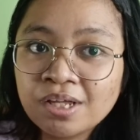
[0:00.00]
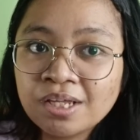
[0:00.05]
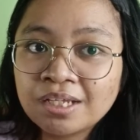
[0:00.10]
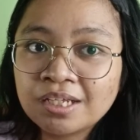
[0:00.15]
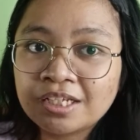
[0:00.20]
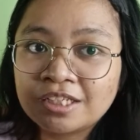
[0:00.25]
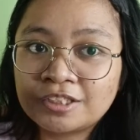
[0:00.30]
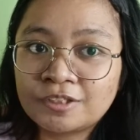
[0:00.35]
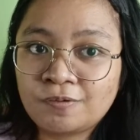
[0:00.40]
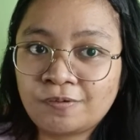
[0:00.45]

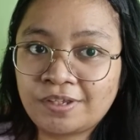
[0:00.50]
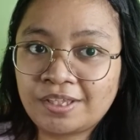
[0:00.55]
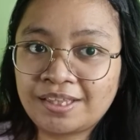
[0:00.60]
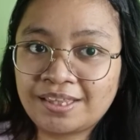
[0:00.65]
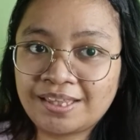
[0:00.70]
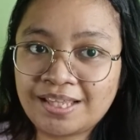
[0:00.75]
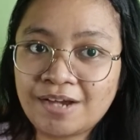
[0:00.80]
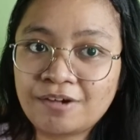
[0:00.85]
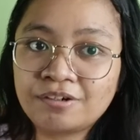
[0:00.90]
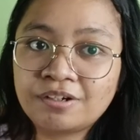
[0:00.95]
is looking
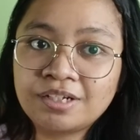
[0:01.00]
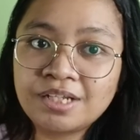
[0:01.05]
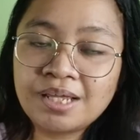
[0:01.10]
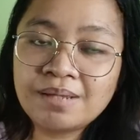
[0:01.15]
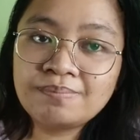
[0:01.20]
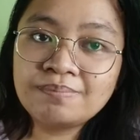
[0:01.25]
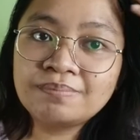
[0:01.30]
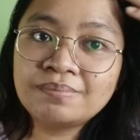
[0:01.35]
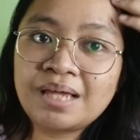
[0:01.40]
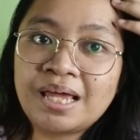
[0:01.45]
down on
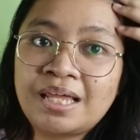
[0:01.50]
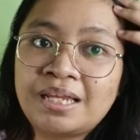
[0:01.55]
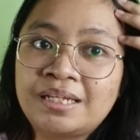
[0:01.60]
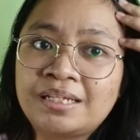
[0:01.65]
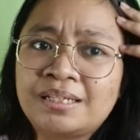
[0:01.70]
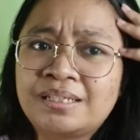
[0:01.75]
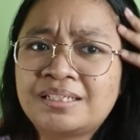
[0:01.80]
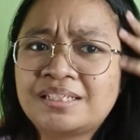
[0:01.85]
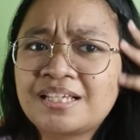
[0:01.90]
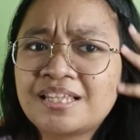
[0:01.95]
him
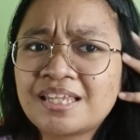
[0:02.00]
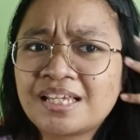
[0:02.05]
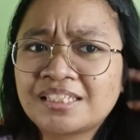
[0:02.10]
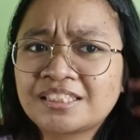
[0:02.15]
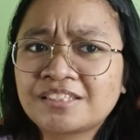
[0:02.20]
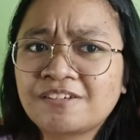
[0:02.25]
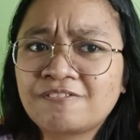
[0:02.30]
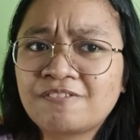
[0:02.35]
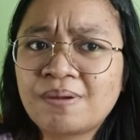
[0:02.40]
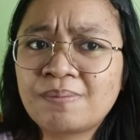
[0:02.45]
and thinks
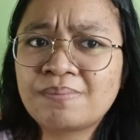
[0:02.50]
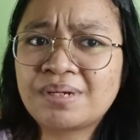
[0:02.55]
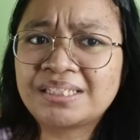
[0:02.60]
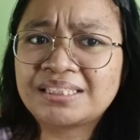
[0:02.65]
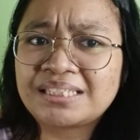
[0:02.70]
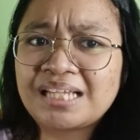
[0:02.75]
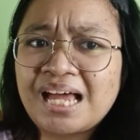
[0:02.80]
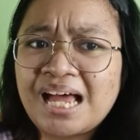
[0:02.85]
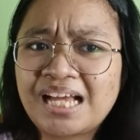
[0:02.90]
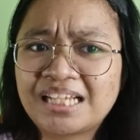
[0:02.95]
of him as
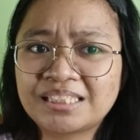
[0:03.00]
a